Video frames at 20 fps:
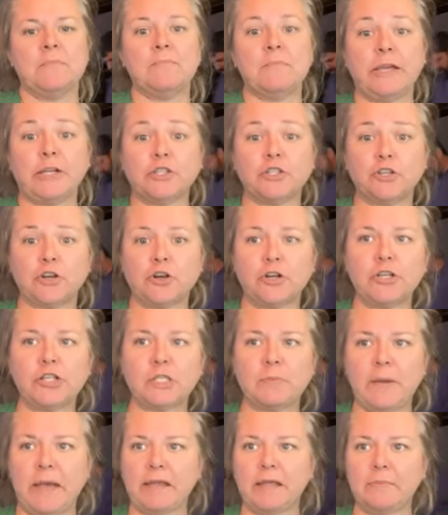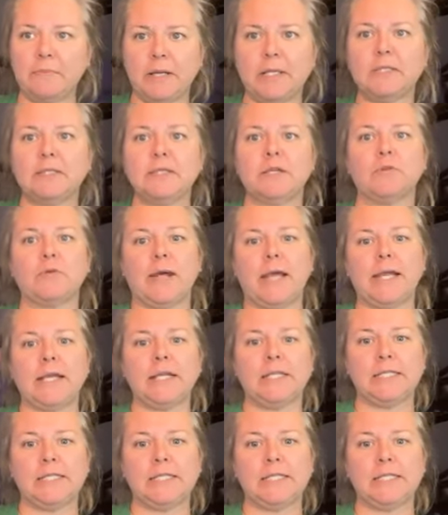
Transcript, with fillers: Make sure you're spelling Munson right.